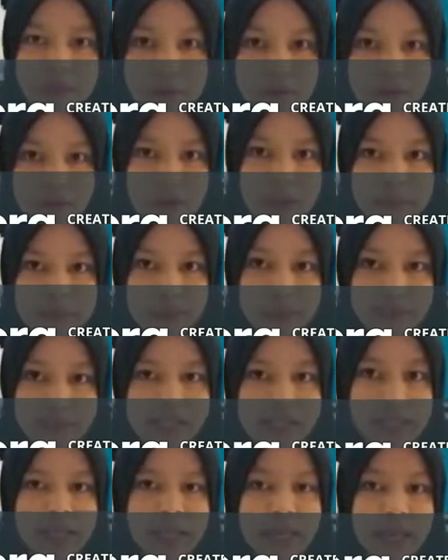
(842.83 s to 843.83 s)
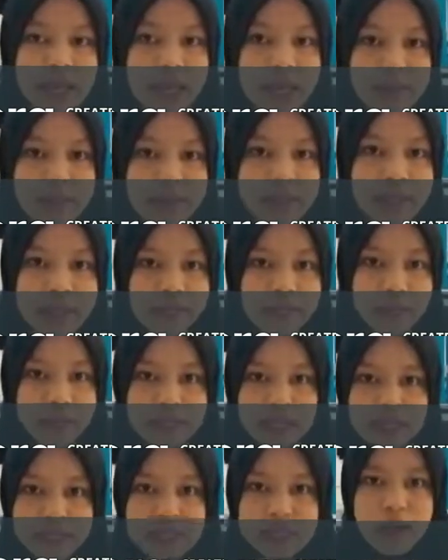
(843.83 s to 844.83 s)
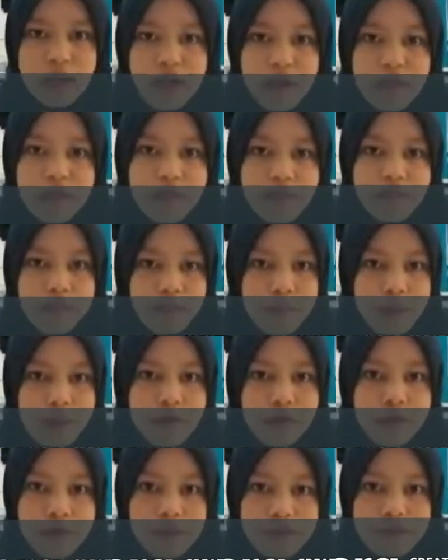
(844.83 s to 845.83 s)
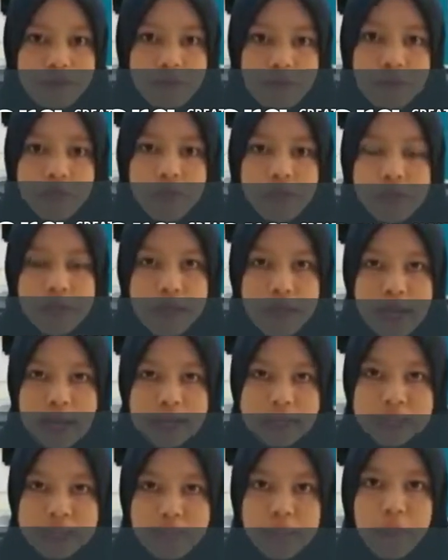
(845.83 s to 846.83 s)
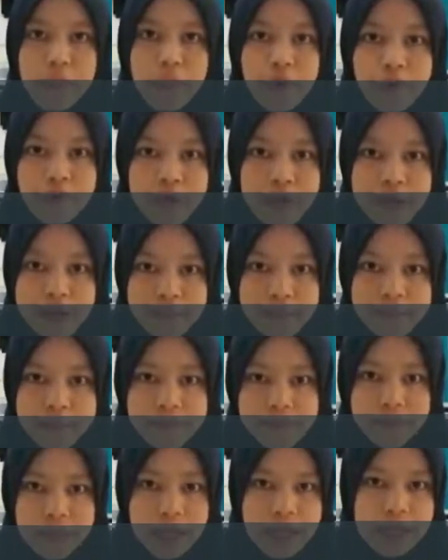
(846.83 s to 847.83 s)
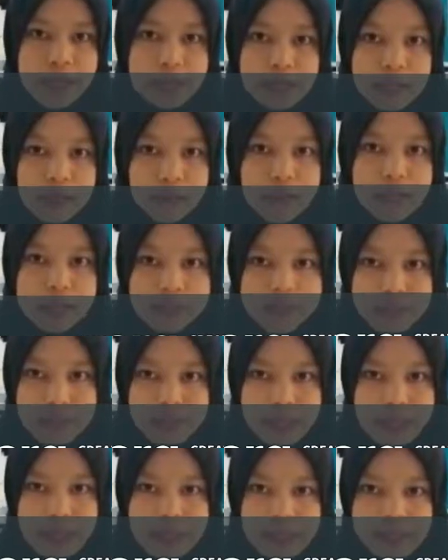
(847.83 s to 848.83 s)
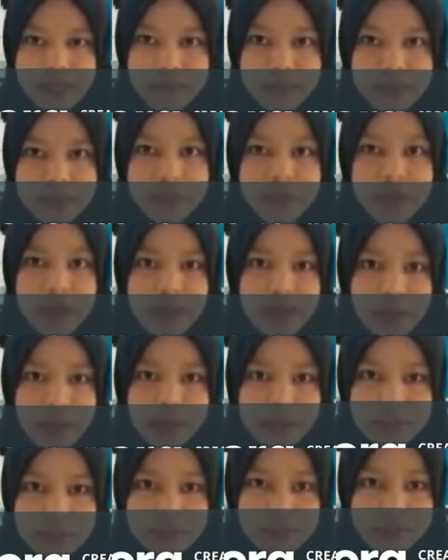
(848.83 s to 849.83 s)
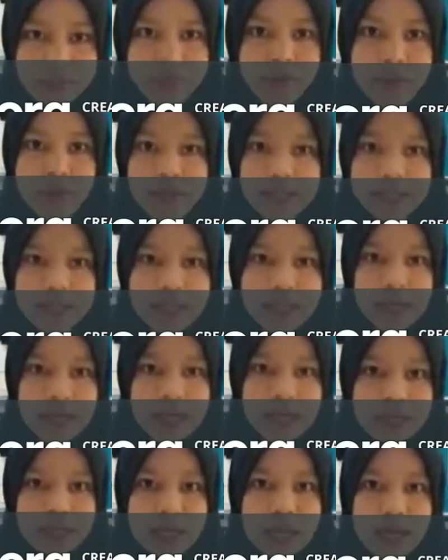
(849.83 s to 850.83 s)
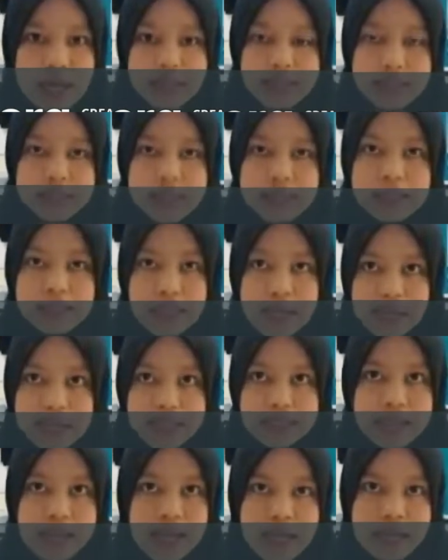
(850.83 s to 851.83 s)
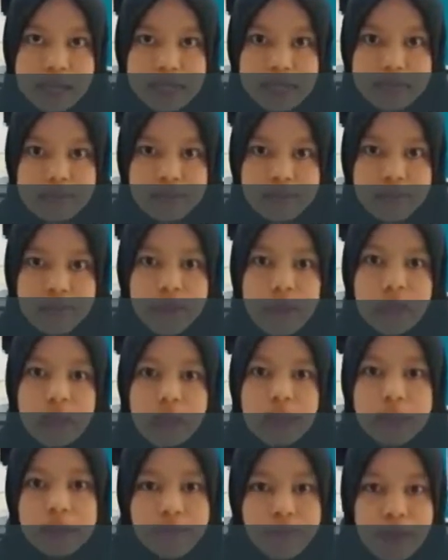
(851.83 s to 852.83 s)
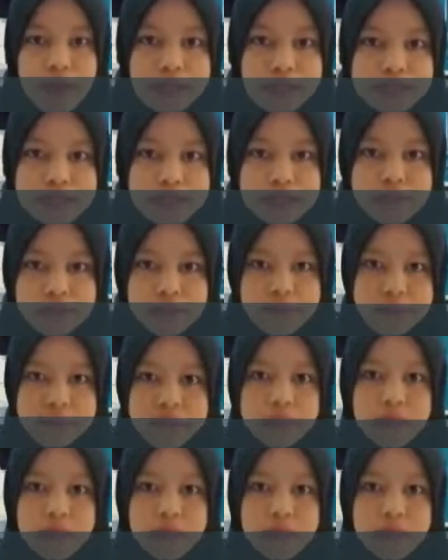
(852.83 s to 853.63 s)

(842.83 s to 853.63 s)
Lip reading: for Nawal because it can help in the preparation of powerful video editing program. Nawal also can edit video and audio, correcting color, editing types, and effects.